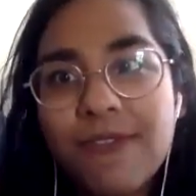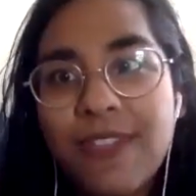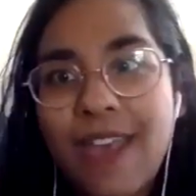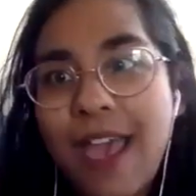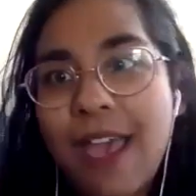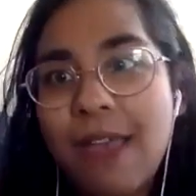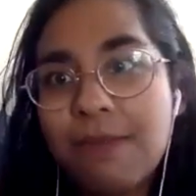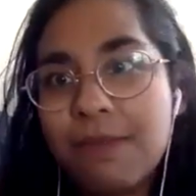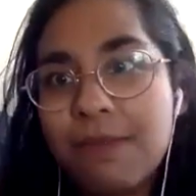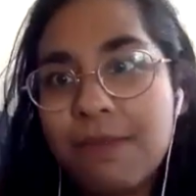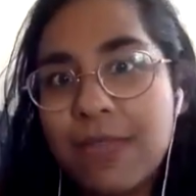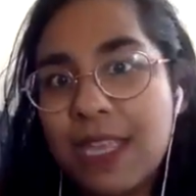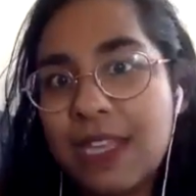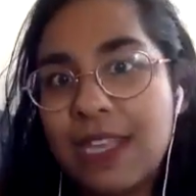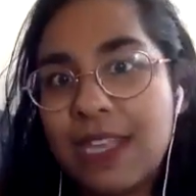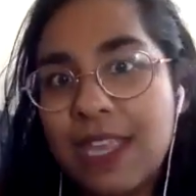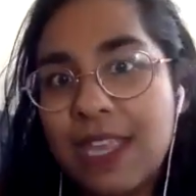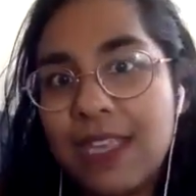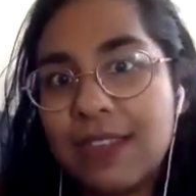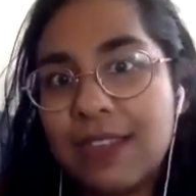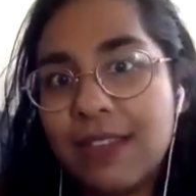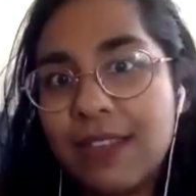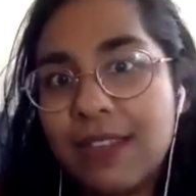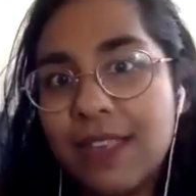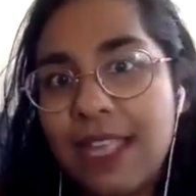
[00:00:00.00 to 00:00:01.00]
that
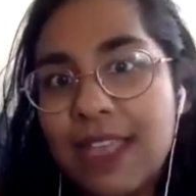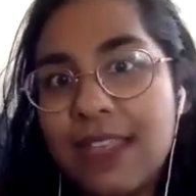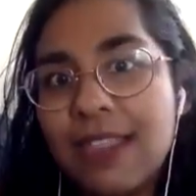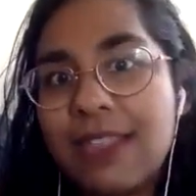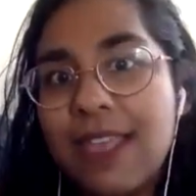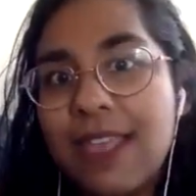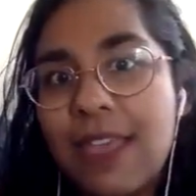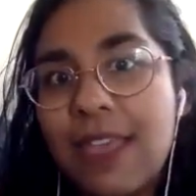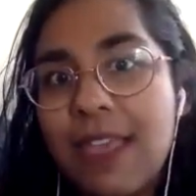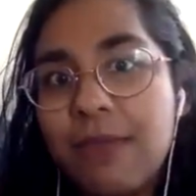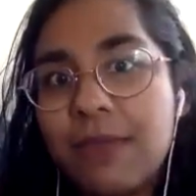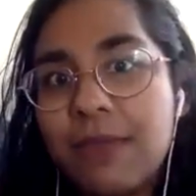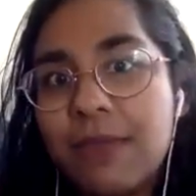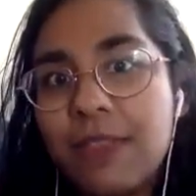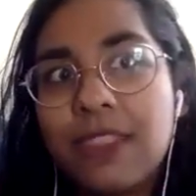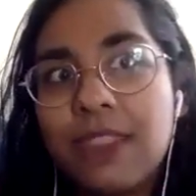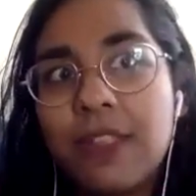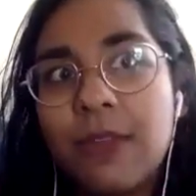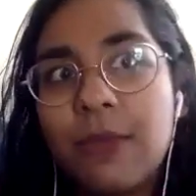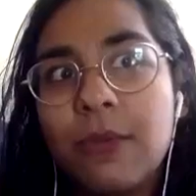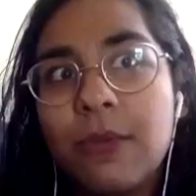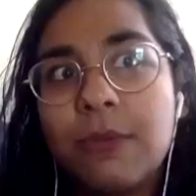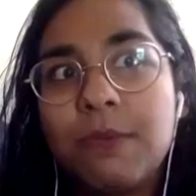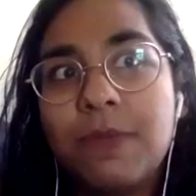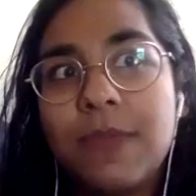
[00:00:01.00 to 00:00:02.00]
meaning in them, that they
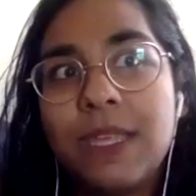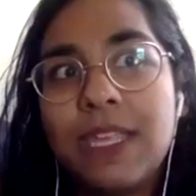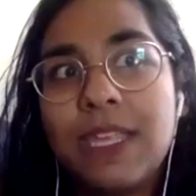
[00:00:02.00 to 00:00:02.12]
would